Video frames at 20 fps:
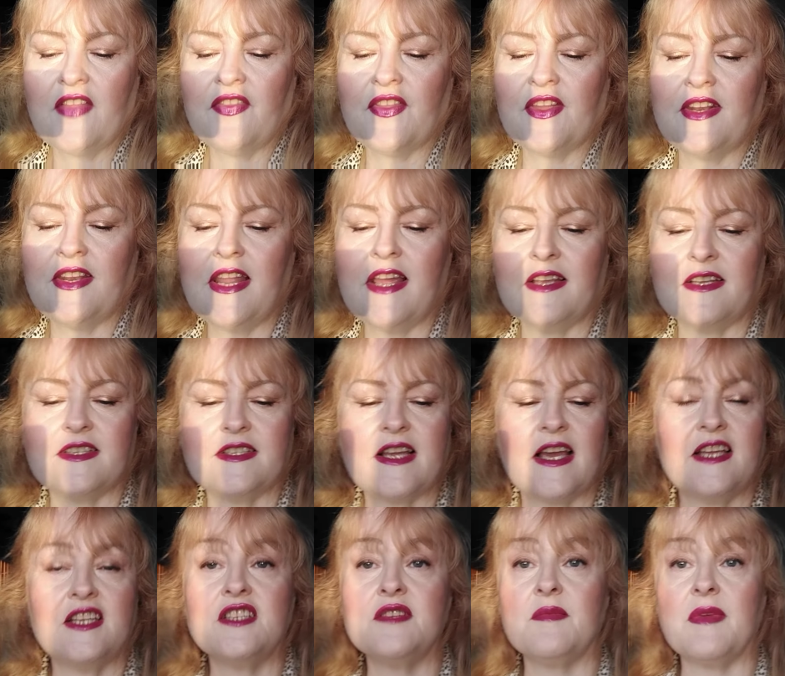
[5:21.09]
The next
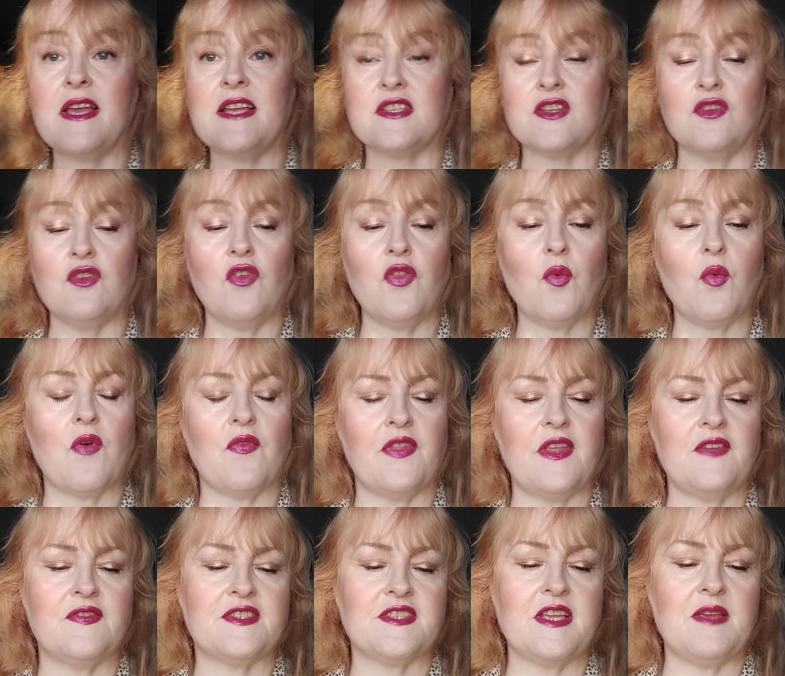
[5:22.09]
item is another one that
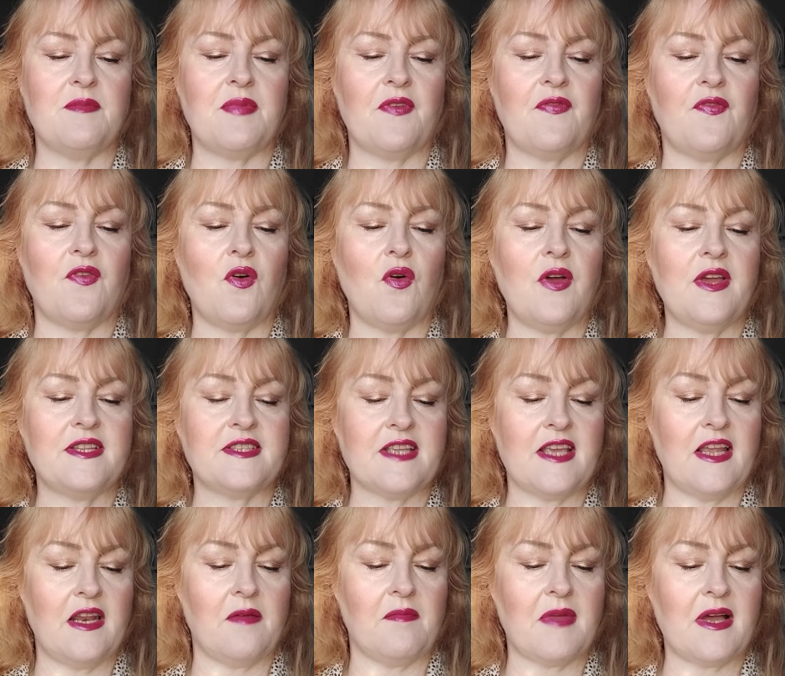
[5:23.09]
you've seen before. It's
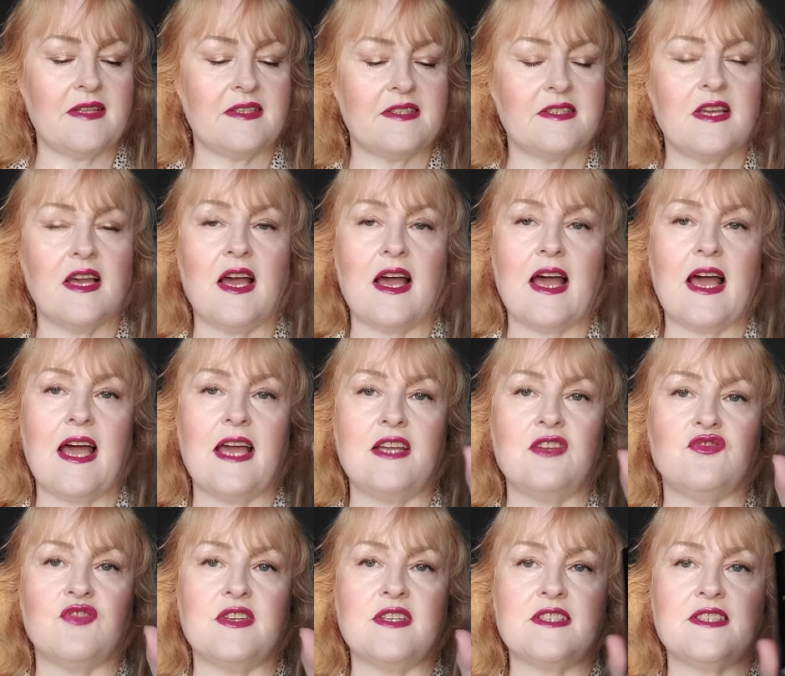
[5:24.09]
Illamasqua
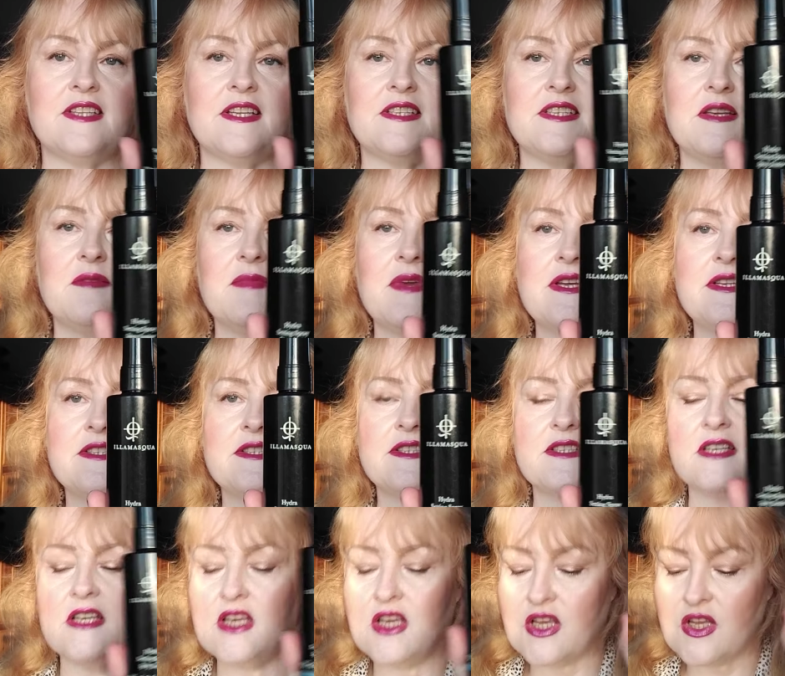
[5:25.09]
Hydra Setting Mist.